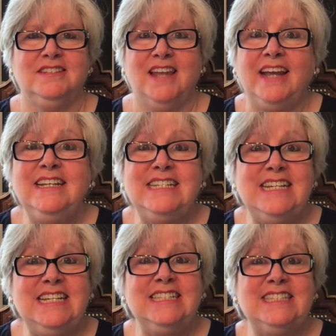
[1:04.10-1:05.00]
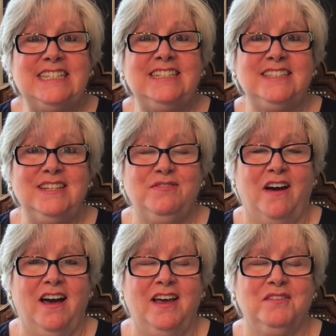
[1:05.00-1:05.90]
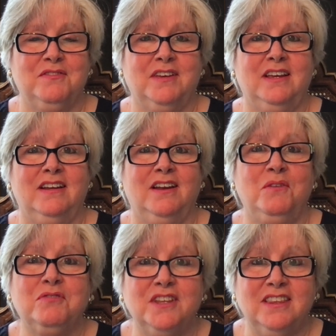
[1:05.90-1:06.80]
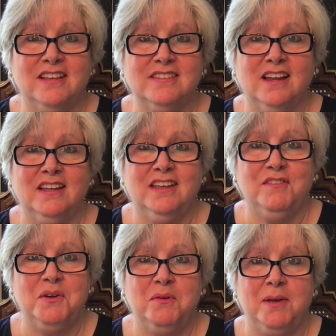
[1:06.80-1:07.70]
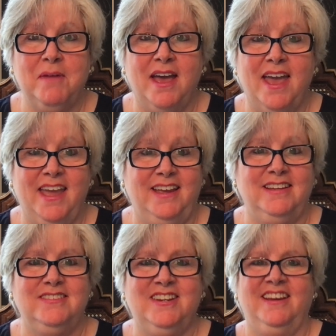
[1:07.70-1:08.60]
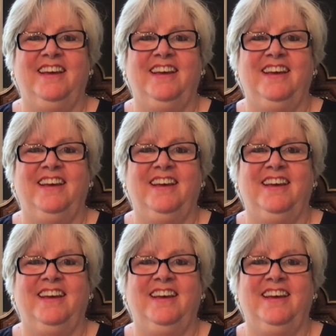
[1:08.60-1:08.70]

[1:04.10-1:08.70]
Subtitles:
1965, and hopefully that's not giving away my age.